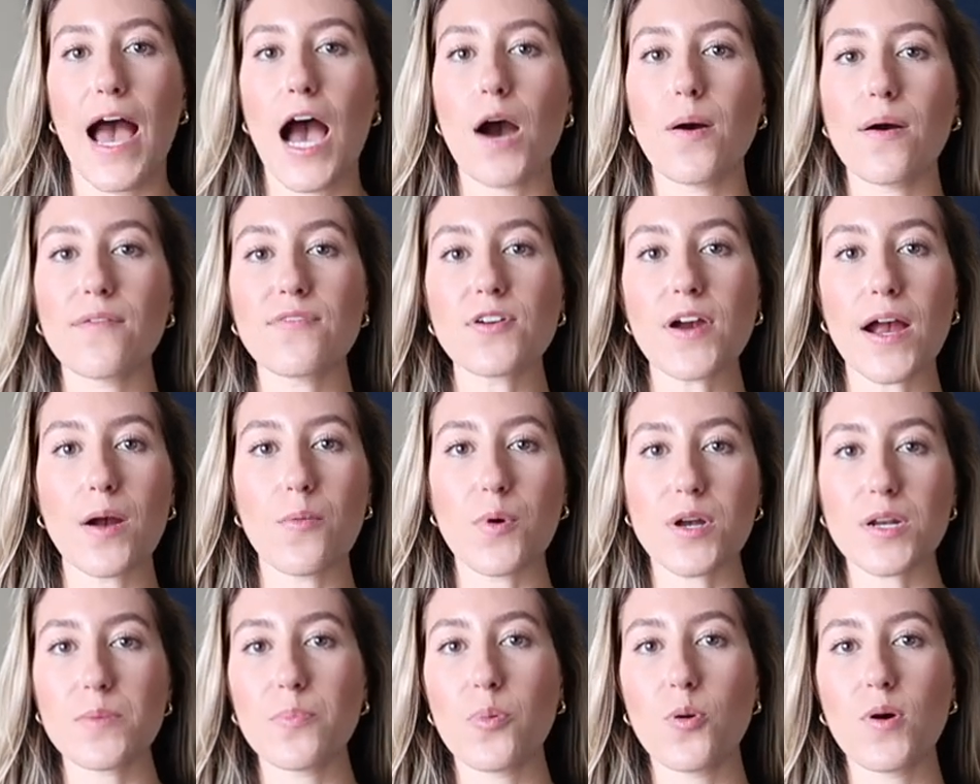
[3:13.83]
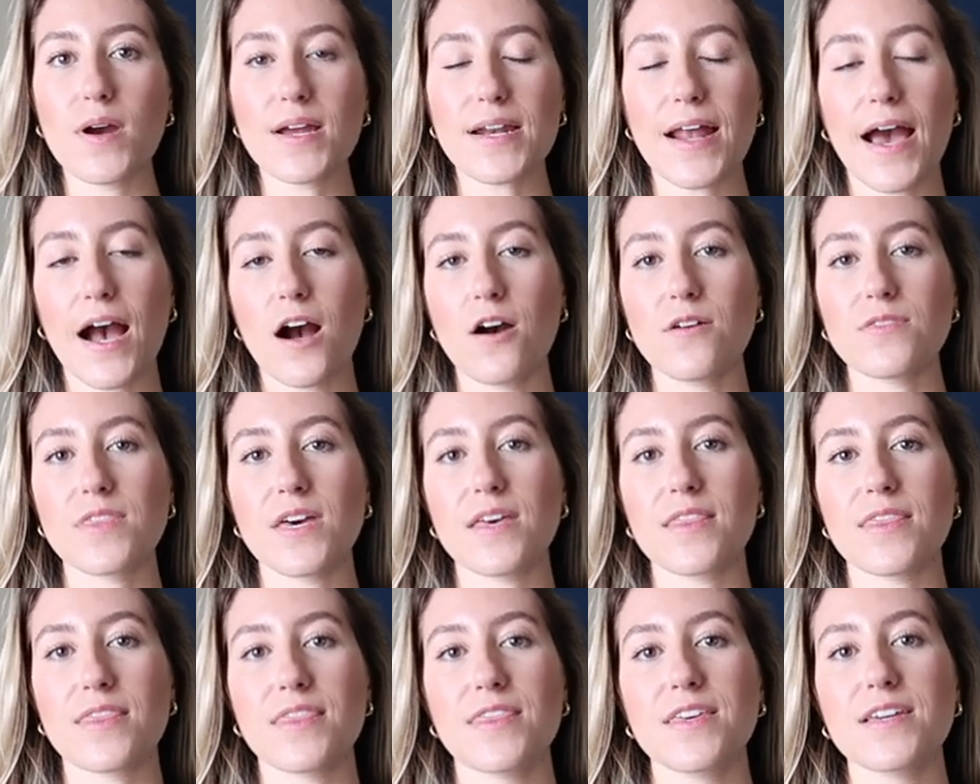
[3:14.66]
However, I want to point out
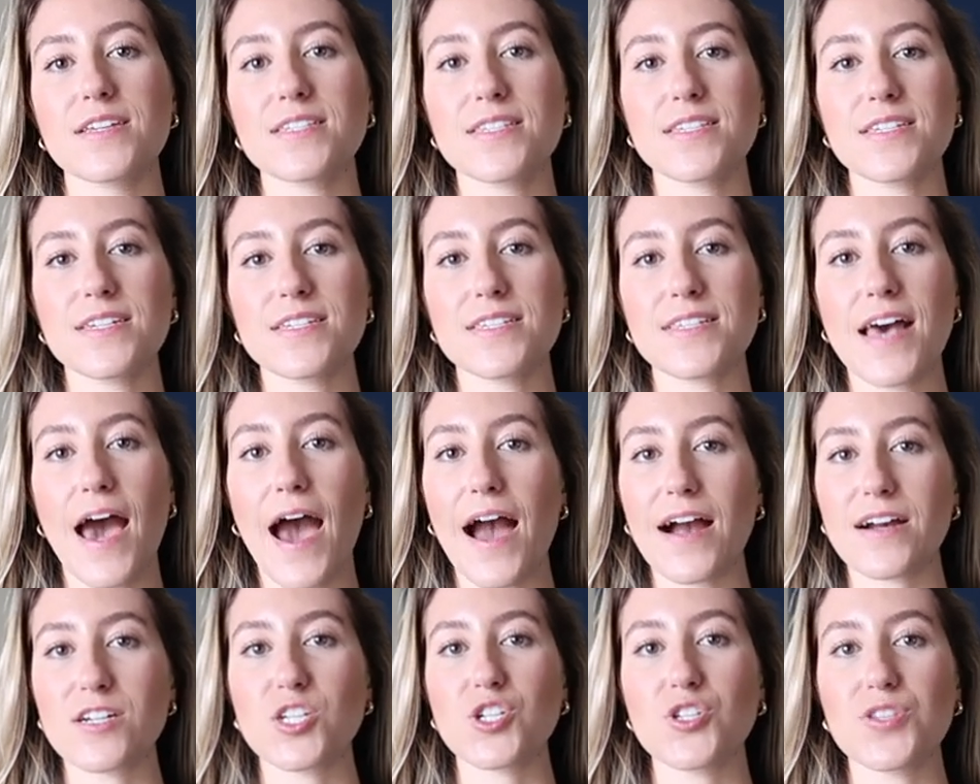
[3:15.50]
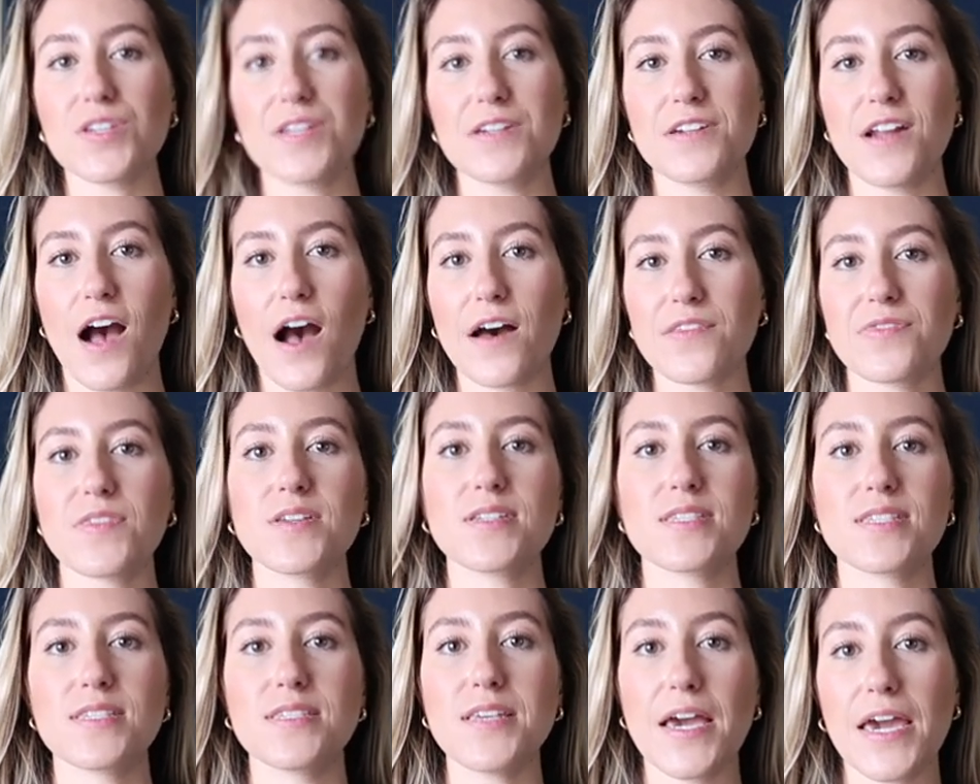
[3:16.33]
that this is actually not the
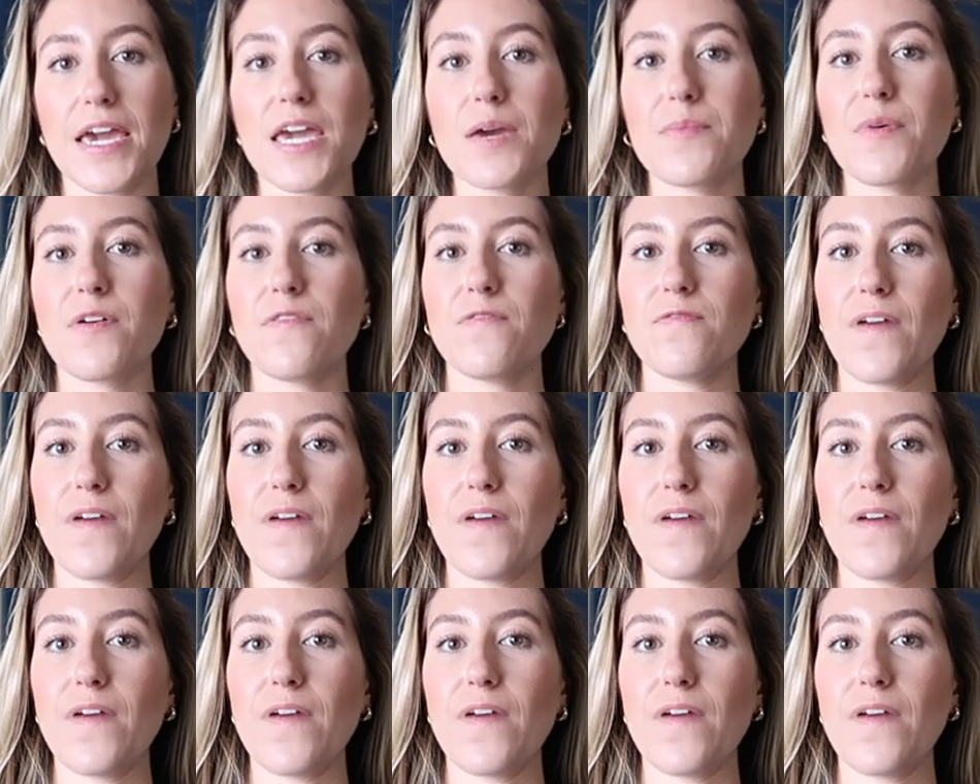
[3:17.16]
same